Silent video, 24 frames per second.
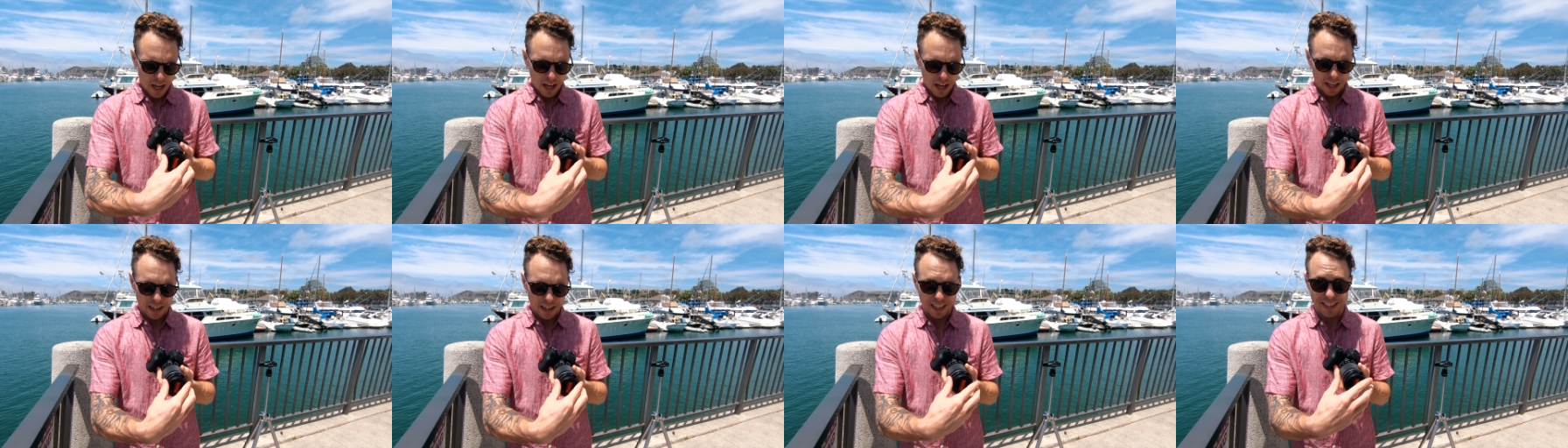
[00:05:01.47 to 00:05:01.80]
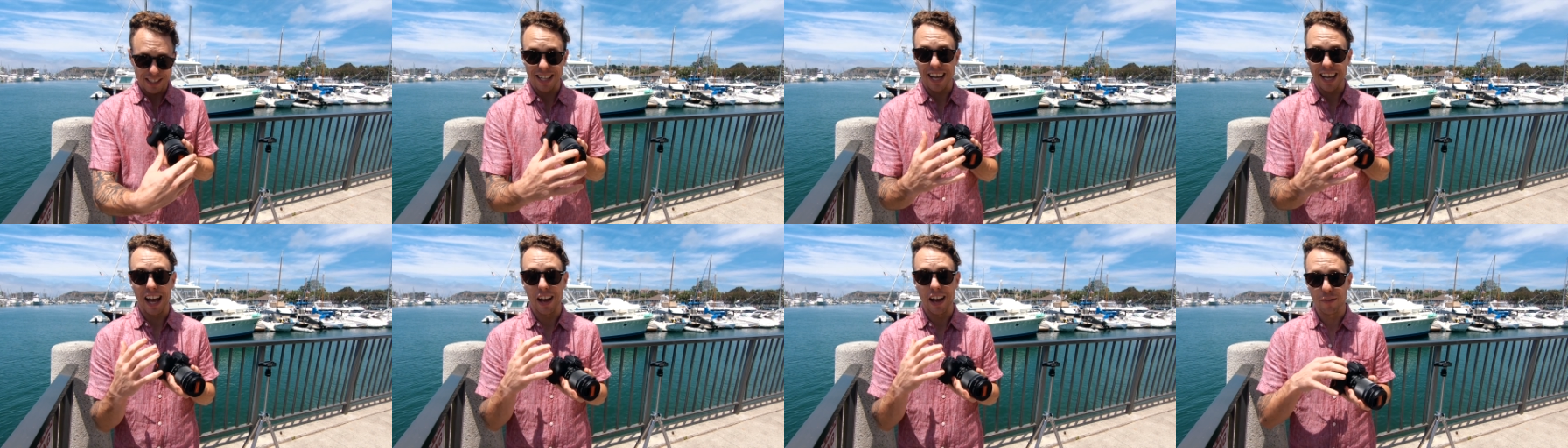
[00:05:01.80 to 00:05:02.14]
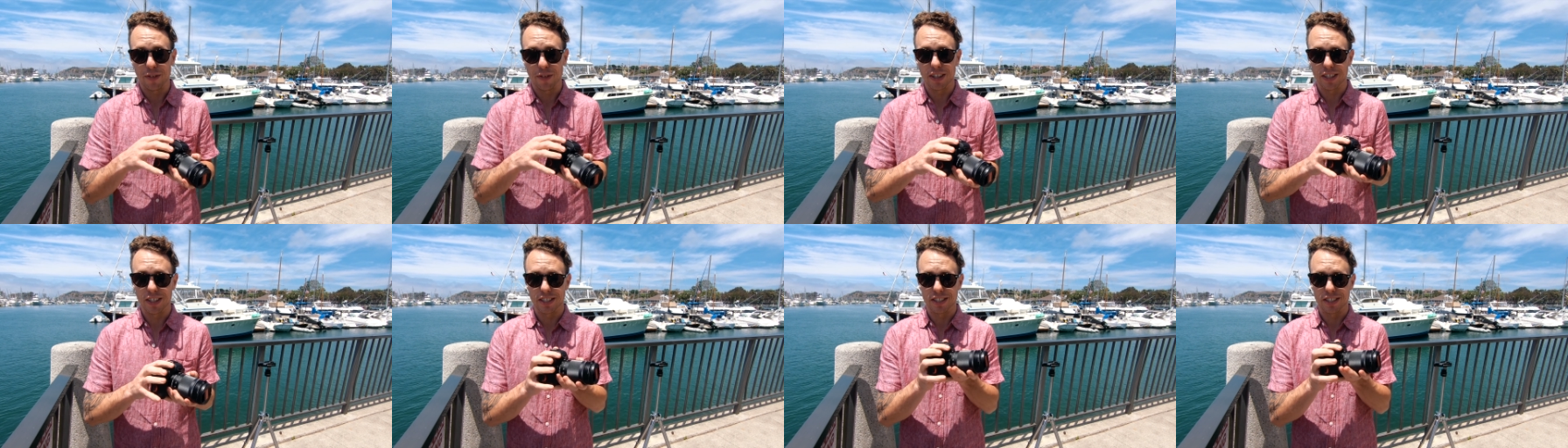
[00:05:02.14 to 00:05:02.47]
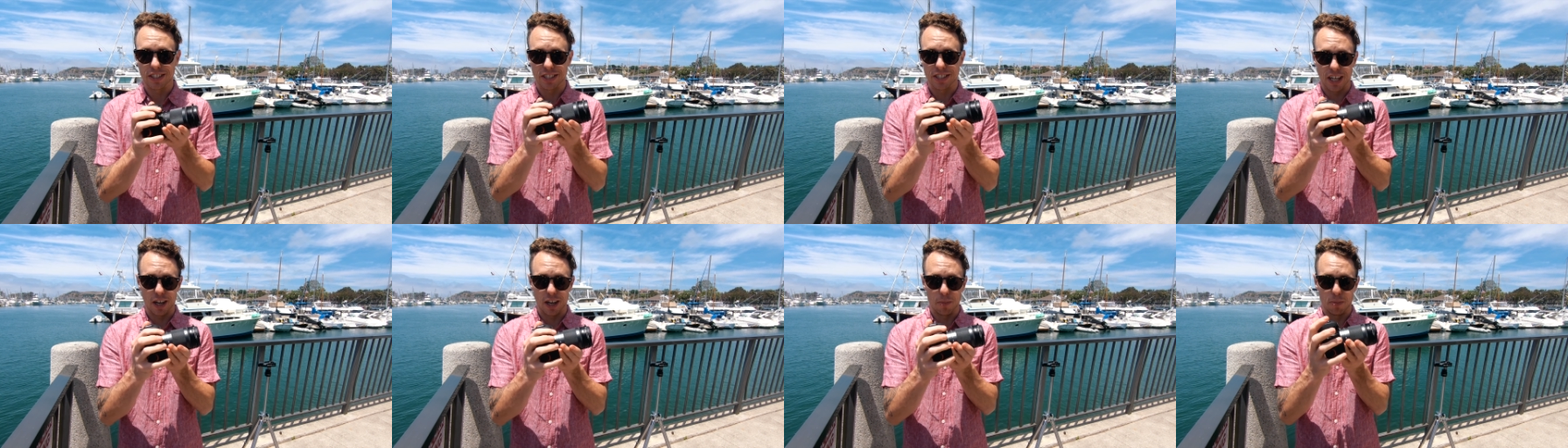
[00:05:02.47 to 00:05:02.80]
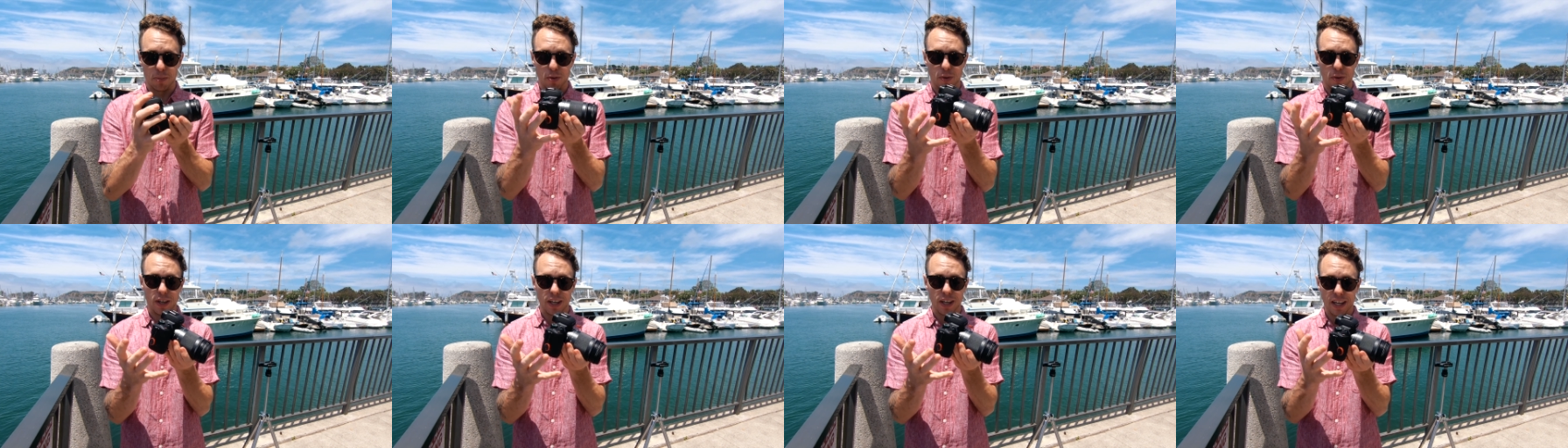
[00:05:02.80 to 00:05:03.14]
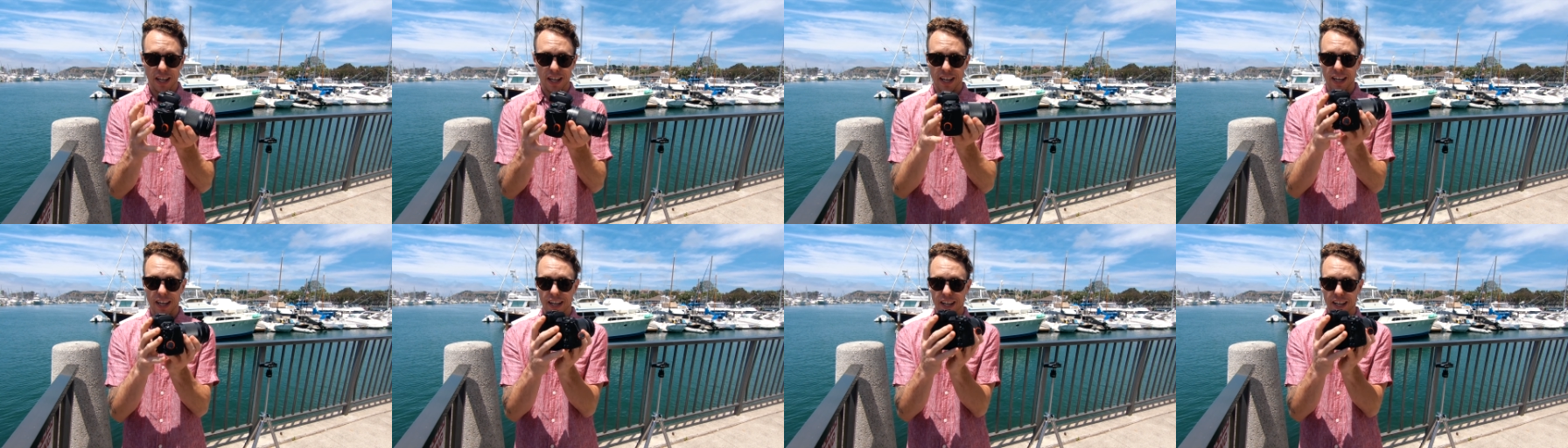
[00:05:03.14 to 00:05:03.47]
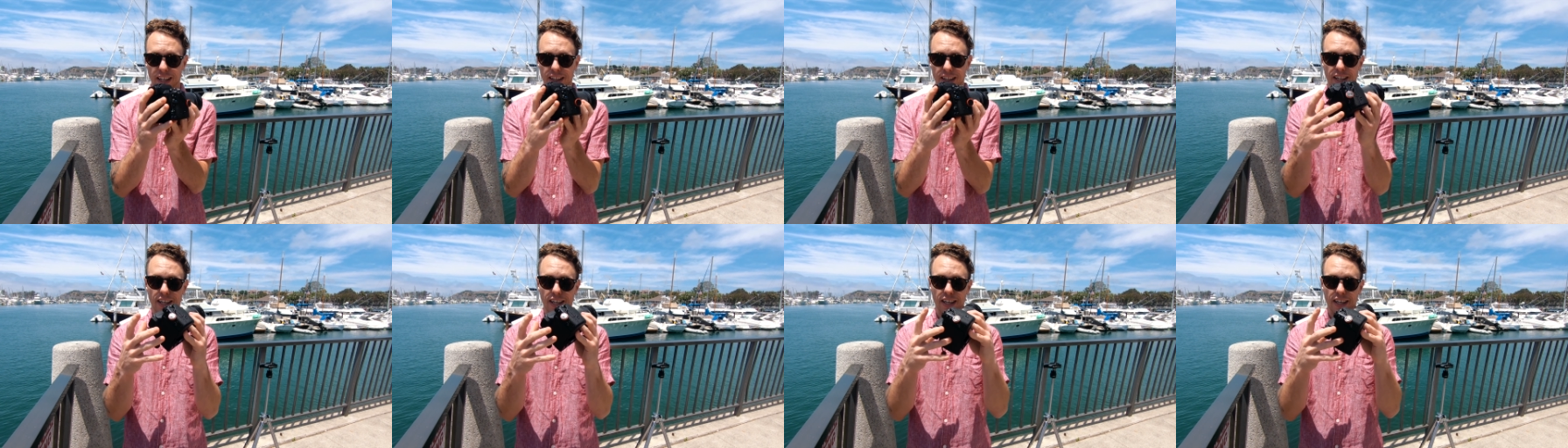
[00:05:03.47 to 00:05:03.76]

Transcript: and that's the heaviest setup you can get in